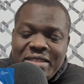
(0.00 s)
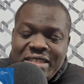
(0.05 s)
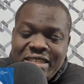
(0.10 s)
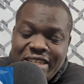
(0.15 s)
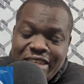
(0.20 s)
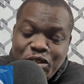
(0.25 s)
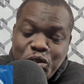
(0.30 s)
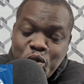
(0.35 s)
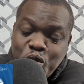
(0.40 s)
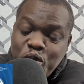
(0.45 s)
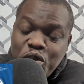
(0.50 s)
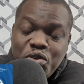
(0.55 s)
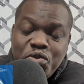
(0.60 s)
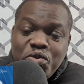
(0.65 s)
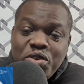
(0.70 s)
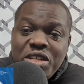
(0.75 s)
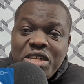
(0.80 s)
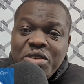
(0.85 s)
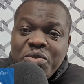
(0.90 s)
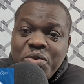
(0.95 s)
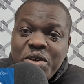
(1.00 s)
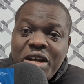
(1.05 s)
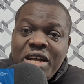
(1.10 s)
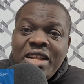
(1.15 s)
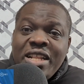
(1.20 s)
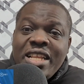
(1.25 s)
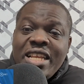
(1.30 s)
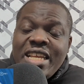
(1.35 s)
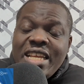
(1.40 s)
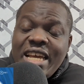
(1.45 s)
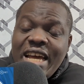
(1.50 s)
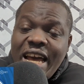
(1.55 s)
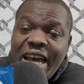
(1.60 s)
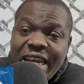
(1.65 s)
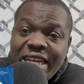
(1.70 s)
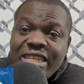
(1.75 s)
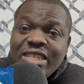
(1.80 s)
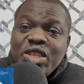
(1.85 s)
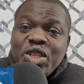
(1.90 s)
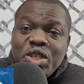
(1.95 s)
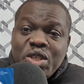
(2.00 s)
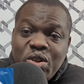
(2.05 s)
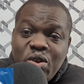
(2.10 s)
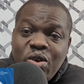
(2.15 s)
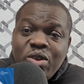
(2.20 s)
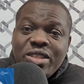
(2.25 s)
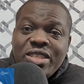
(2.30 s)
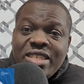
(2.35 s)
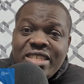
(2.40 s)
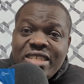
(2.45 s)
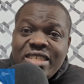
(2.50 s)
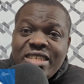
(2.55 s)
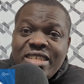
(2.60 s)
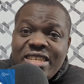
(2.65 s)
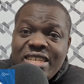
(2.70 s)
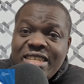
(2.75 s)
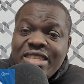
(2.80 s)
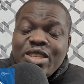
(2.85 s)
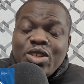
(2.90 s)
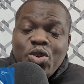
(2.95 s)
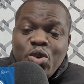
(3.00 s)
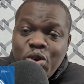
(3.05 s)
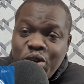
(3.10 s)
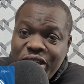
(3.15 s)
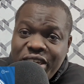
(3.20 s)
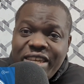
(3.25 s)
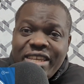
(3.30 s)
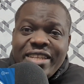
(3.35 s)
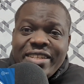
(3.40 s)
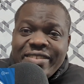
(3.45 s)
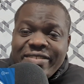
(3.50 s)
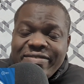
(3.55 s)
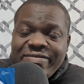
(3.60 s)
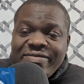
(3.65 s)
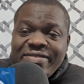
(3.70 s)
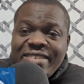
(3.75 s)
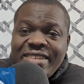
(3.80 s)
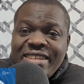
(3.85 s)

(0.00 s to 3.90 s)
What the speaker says: They're doing really well, and a slot is cooking.